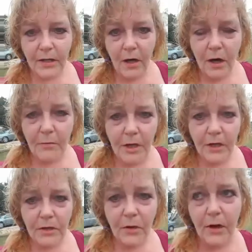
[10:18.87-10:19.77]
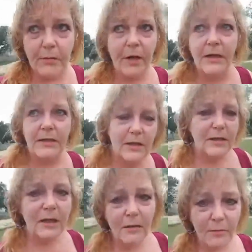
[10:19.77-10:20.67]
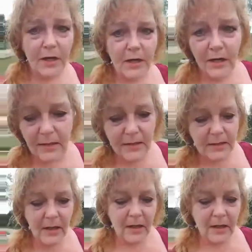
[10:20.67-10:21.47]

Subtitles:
harmony, joy, blessings, and abundance.